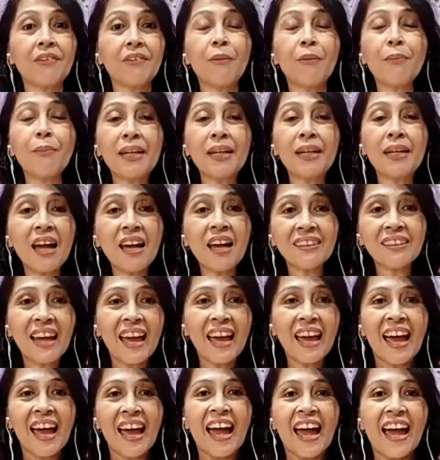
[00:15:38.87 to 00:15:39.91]
oh my gosh,
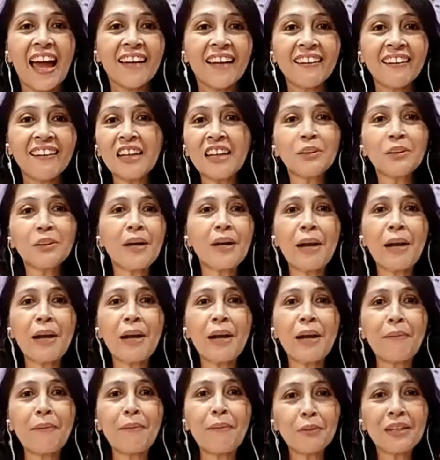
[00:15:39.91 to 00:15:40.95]
that's what I'm
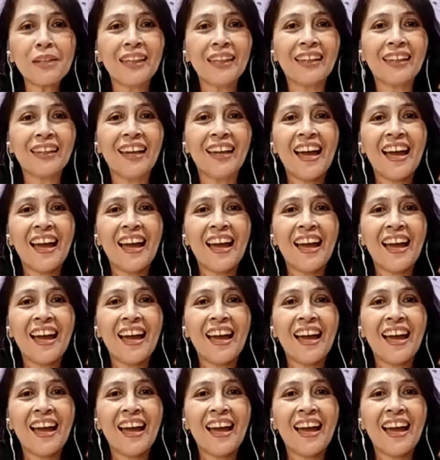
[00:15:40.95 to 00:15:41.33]
doing.